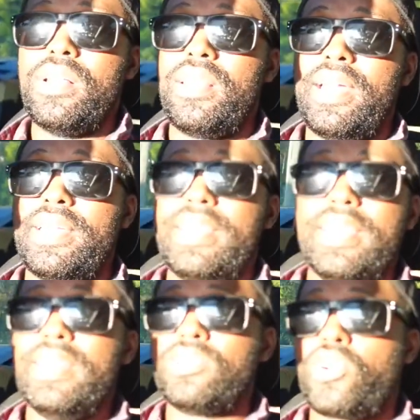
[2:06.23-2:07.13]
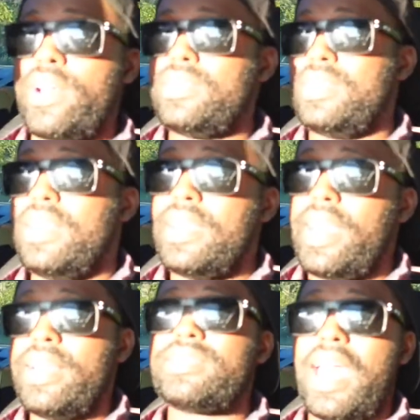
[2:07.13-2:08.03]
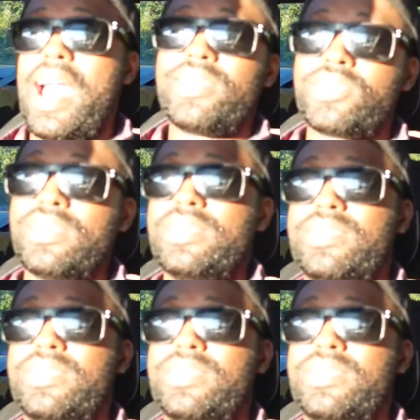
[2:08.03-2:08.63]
Like, it is crazy. It's actually